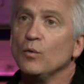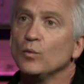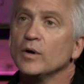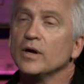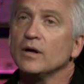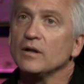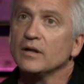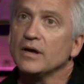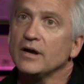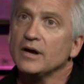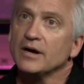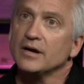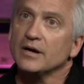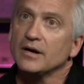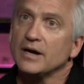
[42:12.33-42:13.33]
Well,
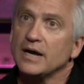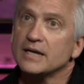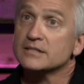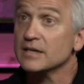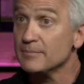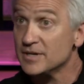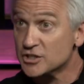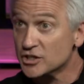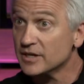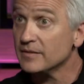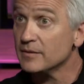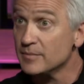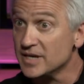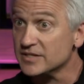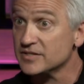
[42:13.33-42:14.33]
uh, as I mentioned in
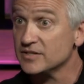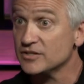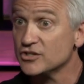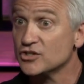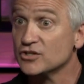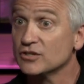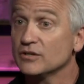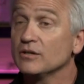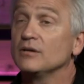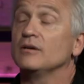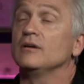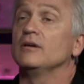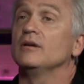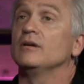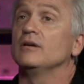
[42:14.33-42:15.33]
the message,
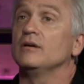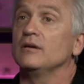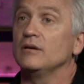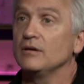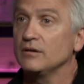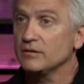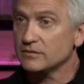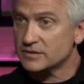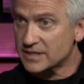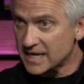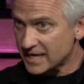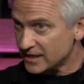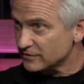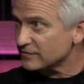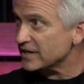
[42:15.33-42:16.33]

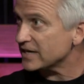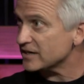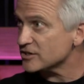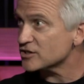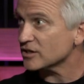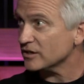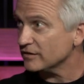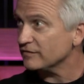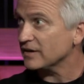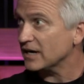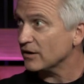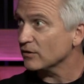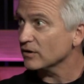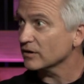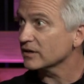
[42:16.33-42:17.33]
take advantage of
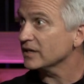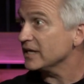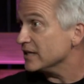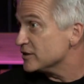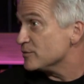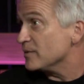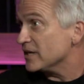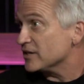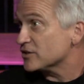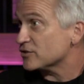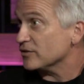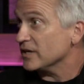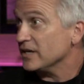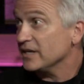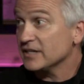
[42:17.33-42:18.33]
our kids'
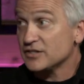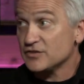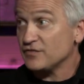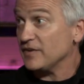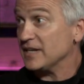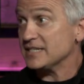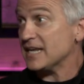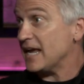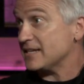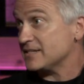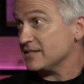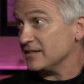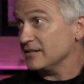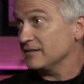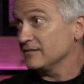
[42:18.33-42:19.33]
ministry. It's
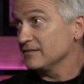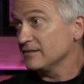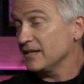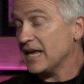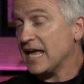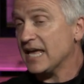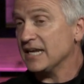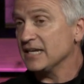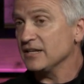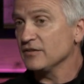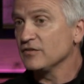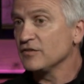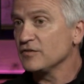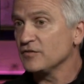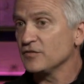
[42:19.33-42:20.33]
fantastic. And
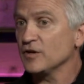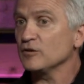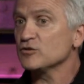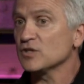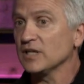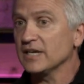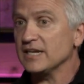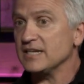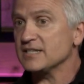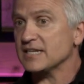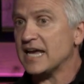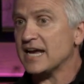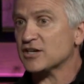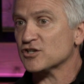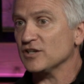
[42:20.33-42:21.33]
th those ladies
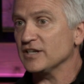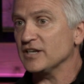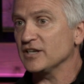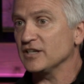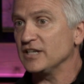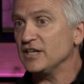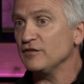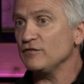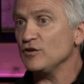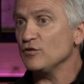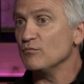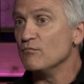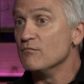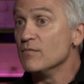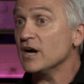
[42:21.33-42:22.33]
actually could give
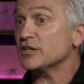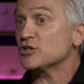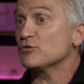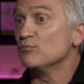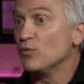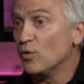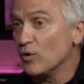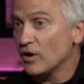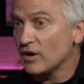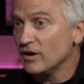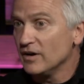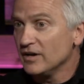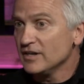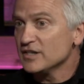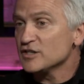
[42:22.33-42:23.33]
you much more
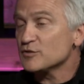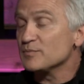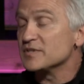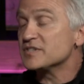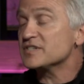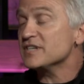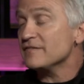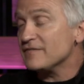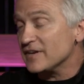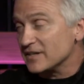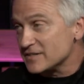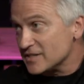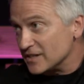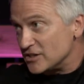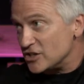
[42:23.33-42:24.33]
specific
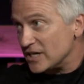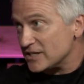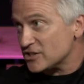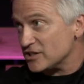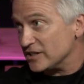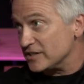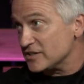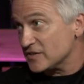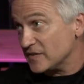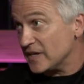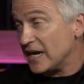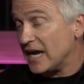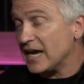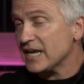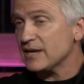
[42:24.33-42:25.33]
mm-hmm. suggestions mm -hmm.
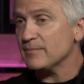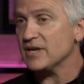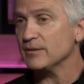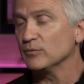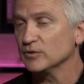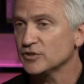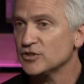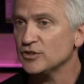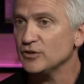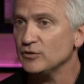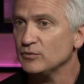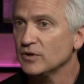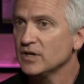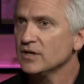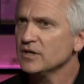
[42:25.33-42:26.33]
than I am able
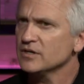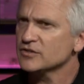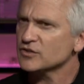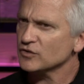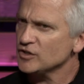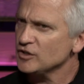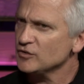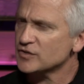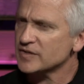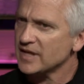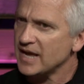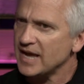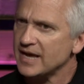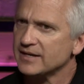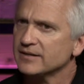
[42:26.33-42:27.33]
to. So use
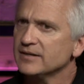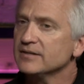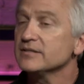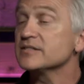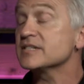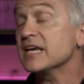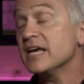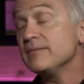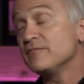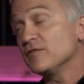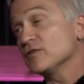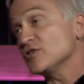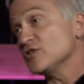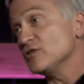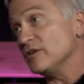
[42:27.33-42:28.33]
that. Same
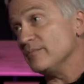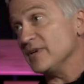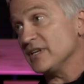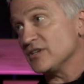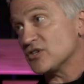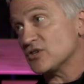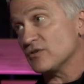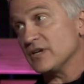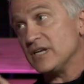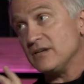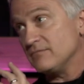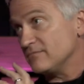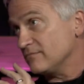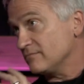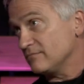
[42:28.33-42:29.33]
for student ministry
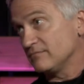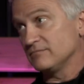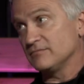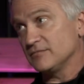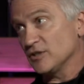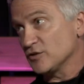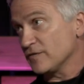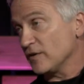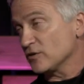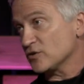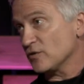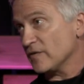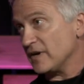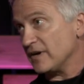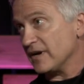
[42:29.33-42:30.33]
those
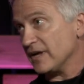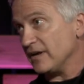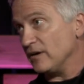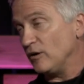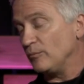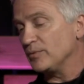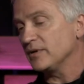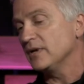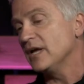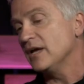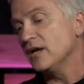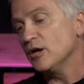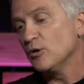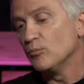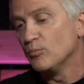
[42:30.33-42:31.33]
folks are there to help.
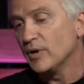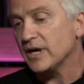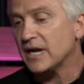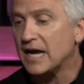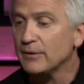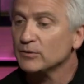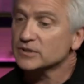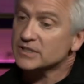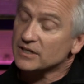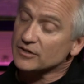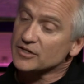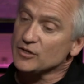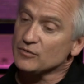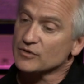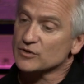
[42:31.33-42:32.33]
But I will tell
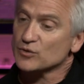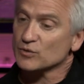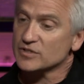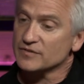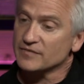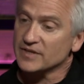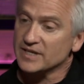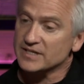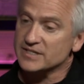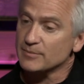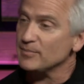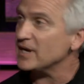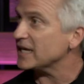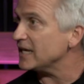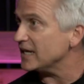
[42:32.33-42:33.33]
you the sorts of things
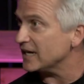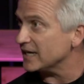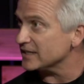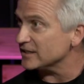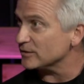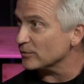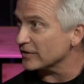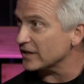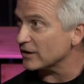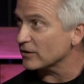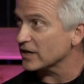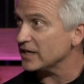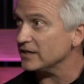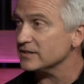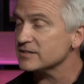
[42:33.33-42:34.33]
that Becky and I did with
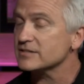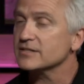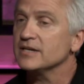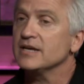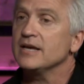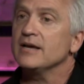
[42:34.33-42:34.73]
our kids.